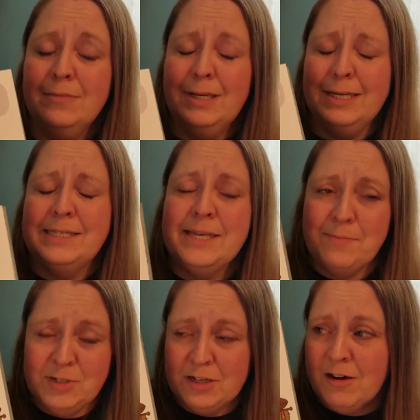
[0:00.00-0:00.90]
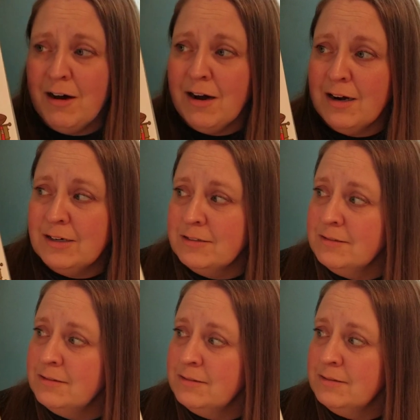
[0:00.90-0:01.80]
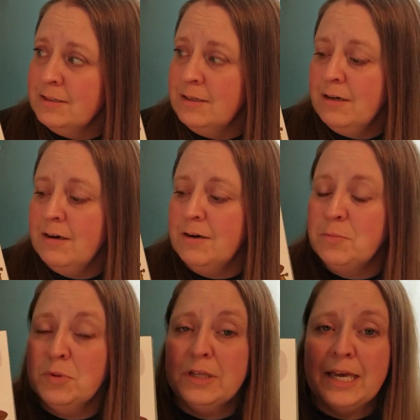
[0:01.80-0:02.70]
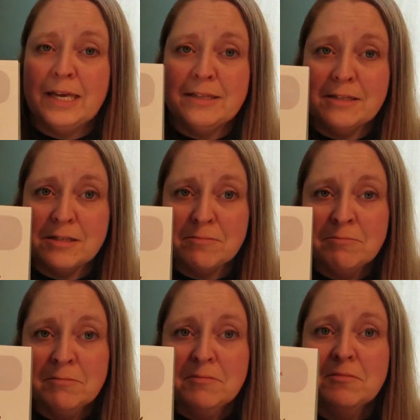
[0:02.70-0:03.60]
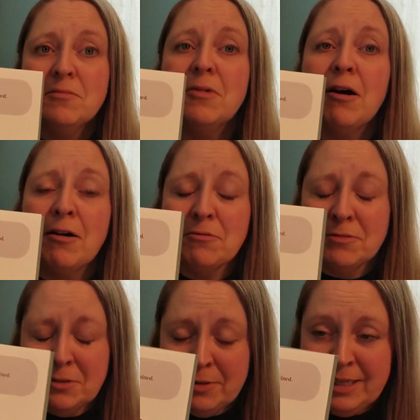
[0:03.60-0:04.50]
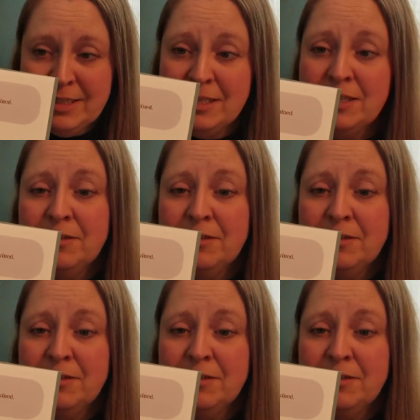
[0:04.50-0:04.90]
Except a car. Our plans are ruined.